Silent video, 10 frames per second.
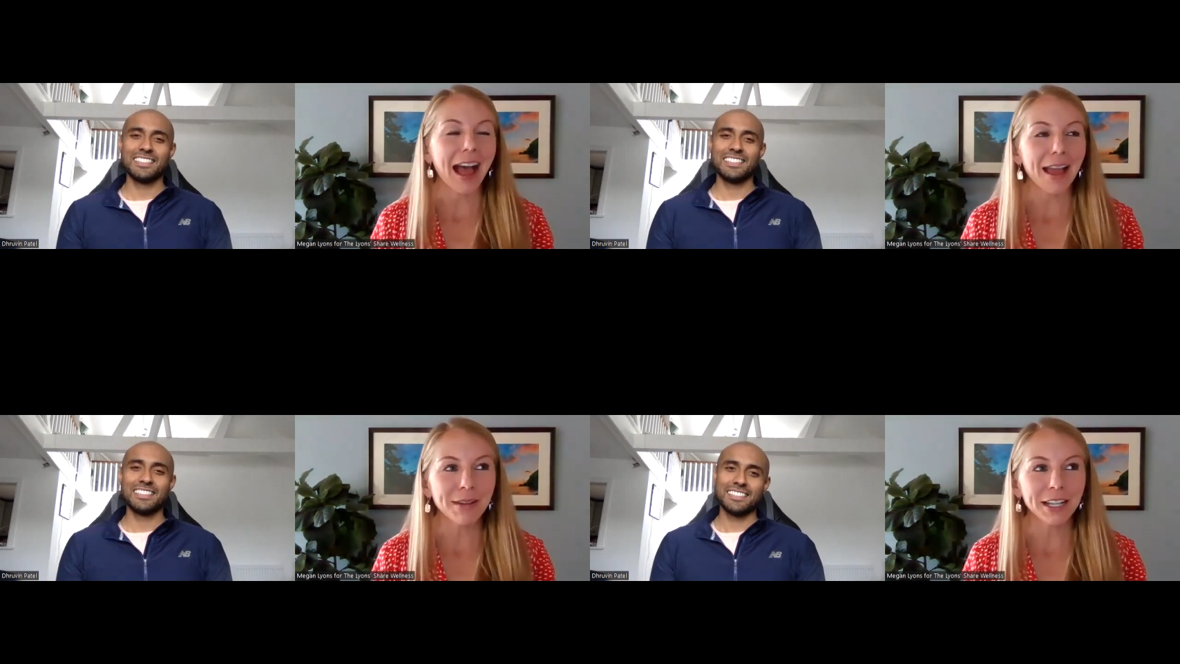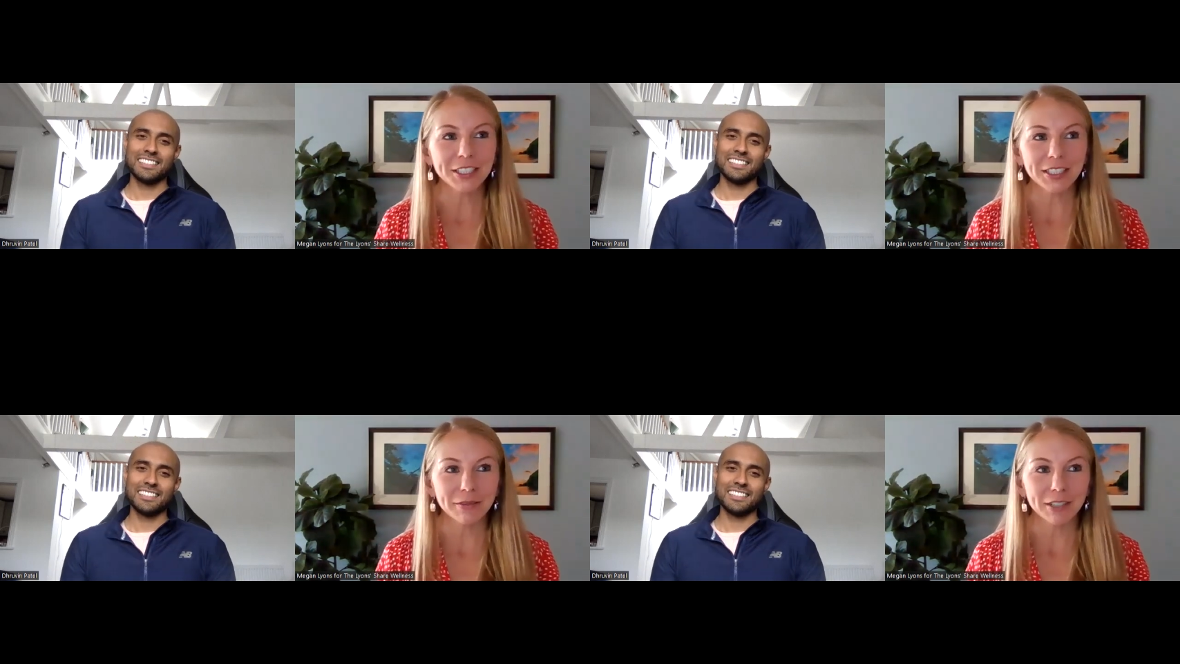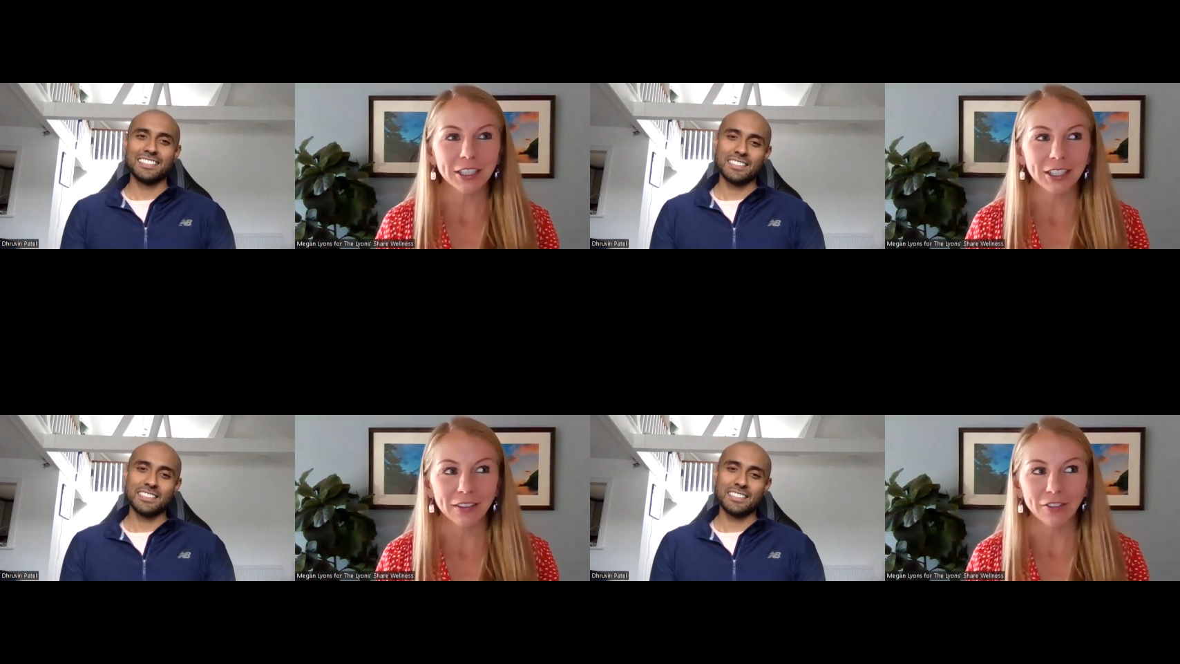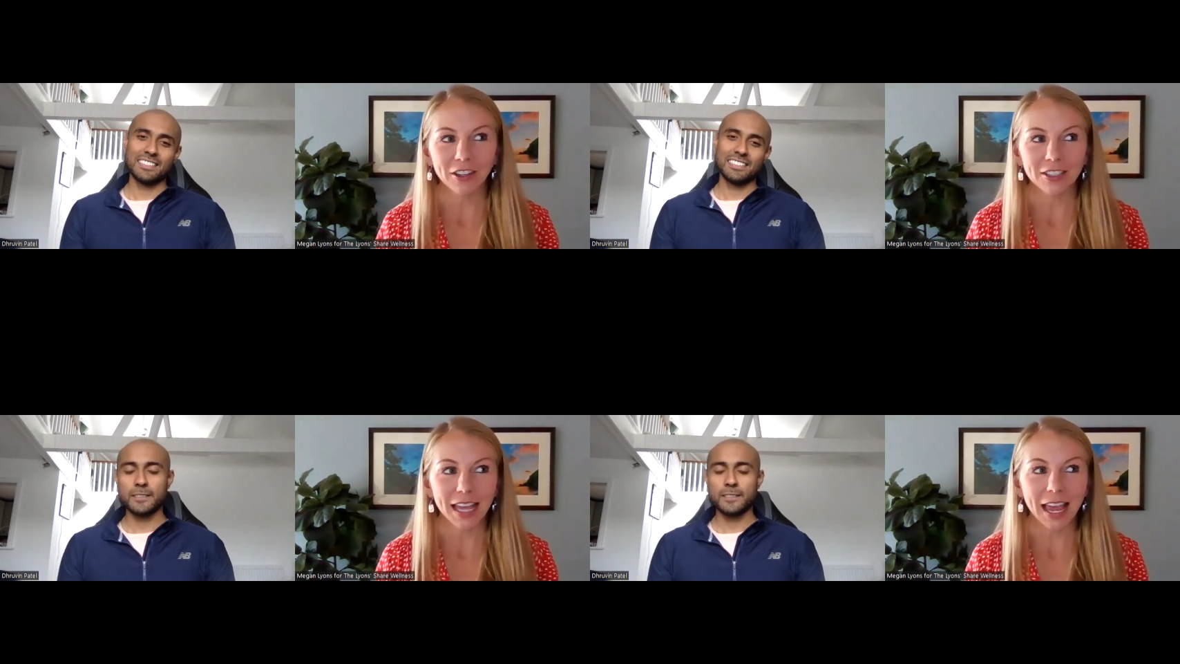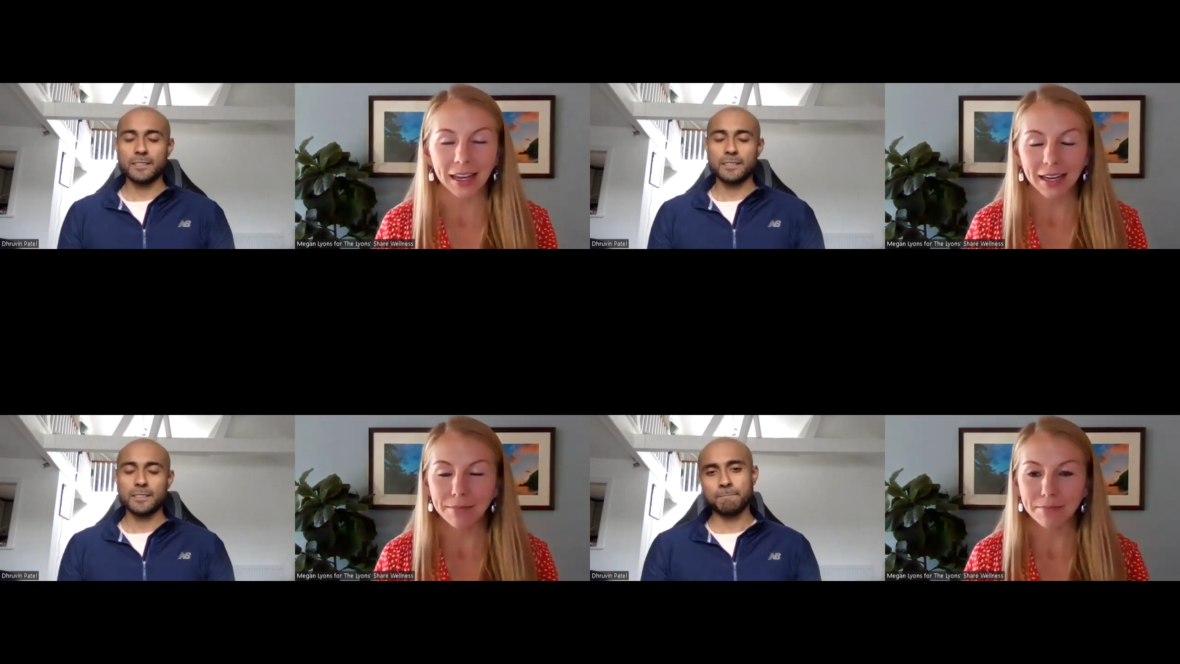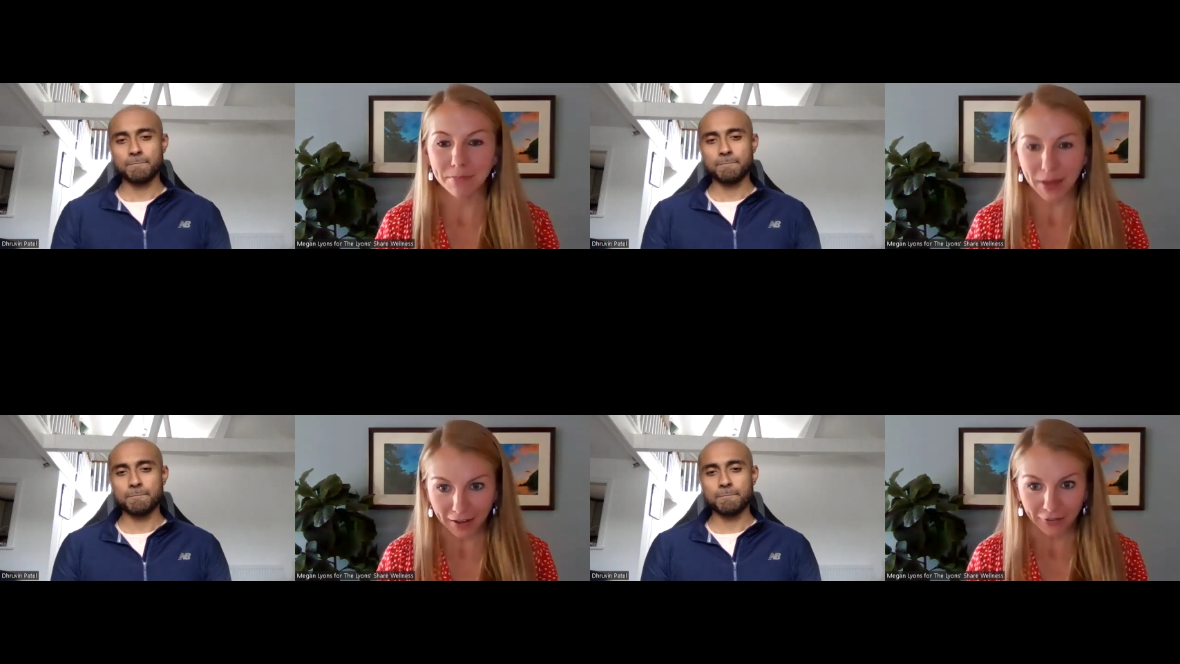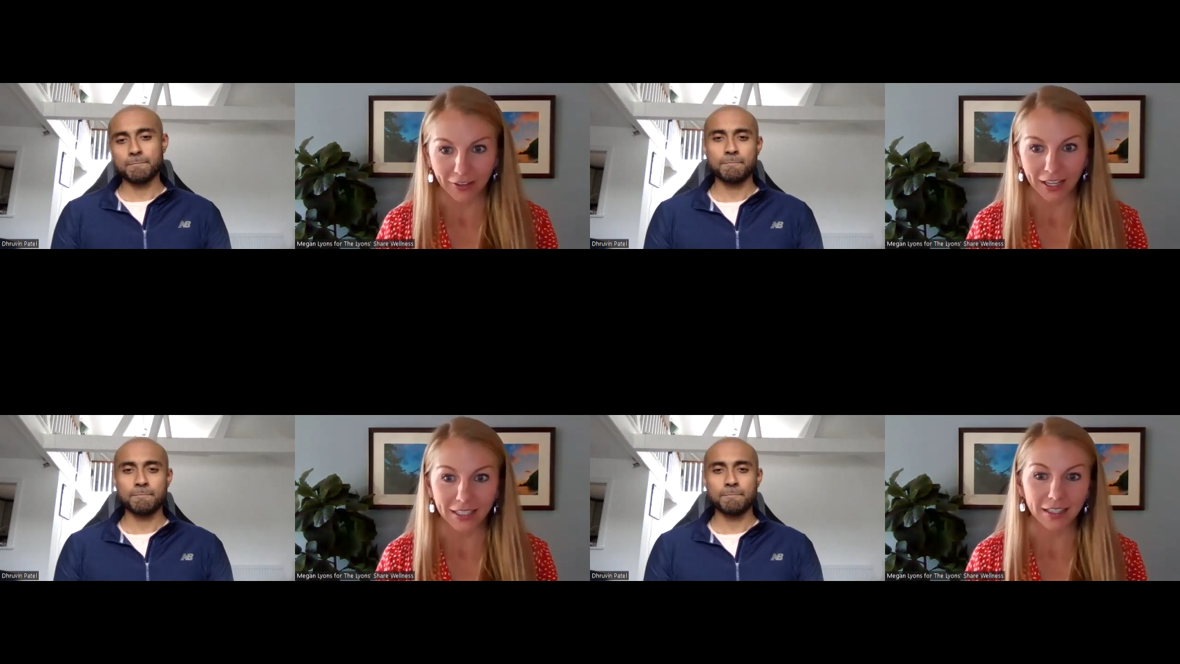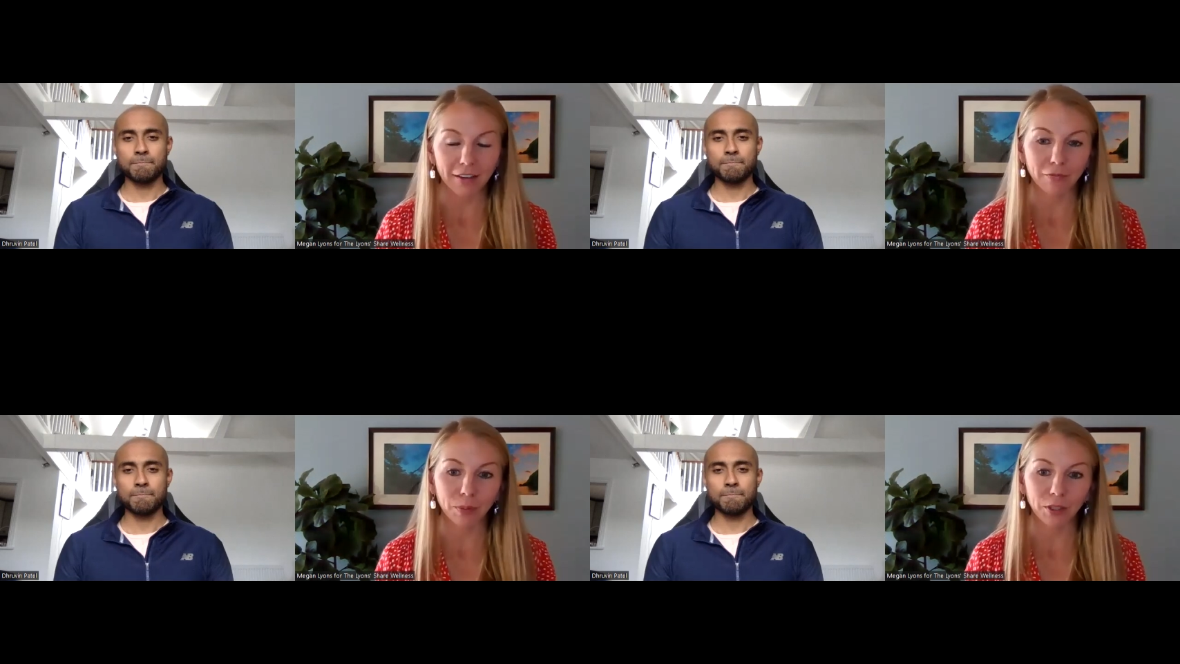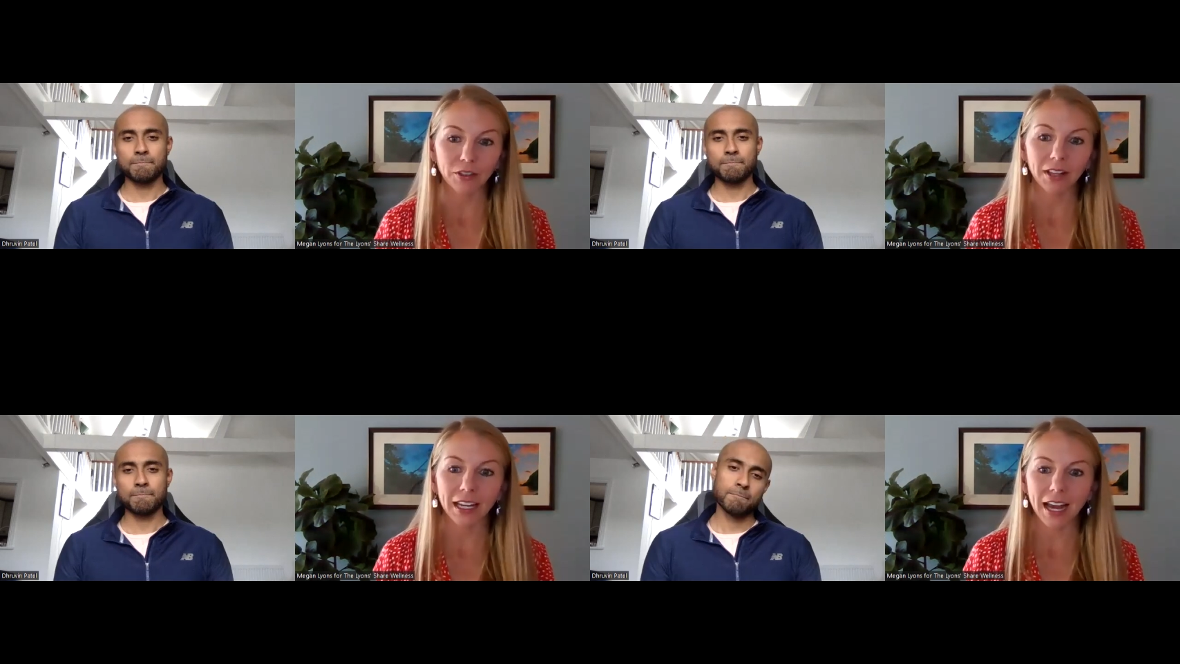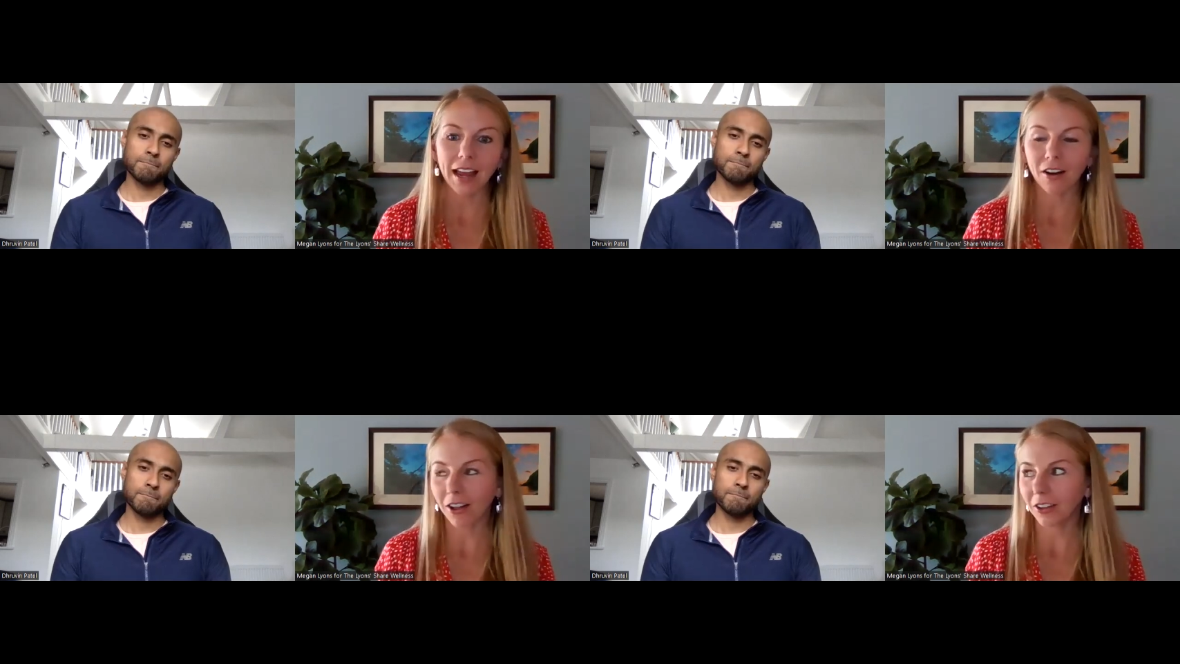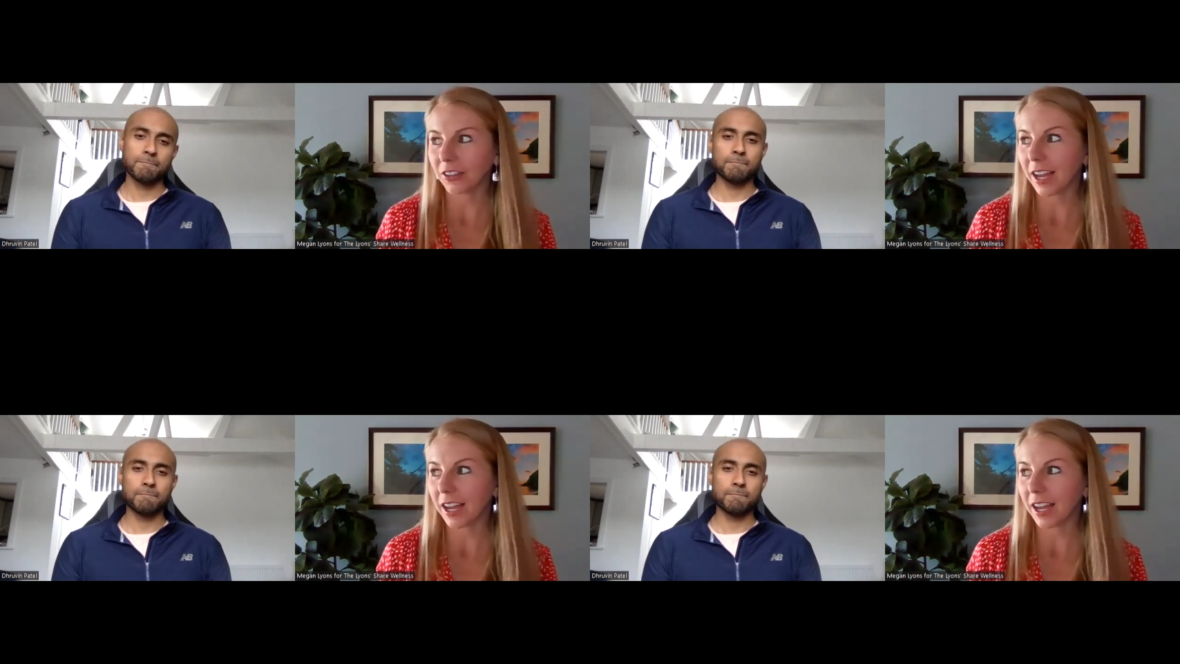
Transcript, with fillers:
Speaker 1: I'm actually wondering if there's any benefit of blue light at all.